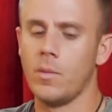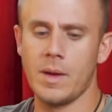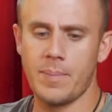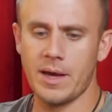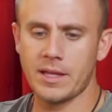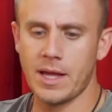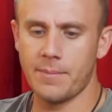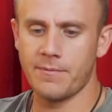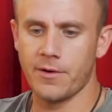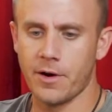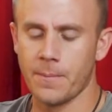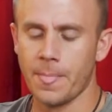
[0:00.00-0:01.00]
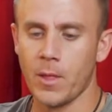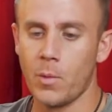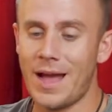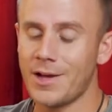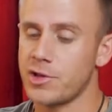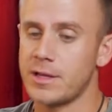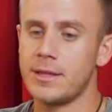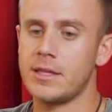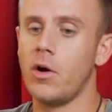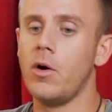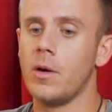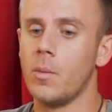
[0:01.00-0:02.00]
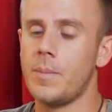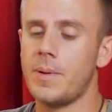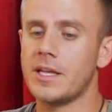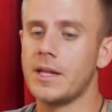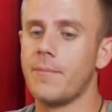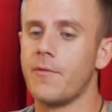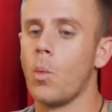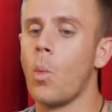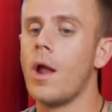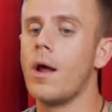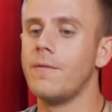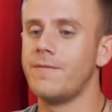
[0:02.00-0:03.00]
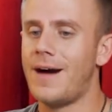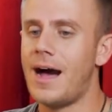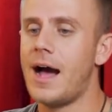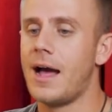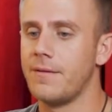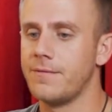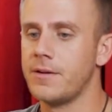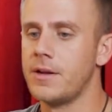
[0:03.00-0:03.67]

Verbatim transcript: We picked up for, we actually stole it. We picked it up for 105.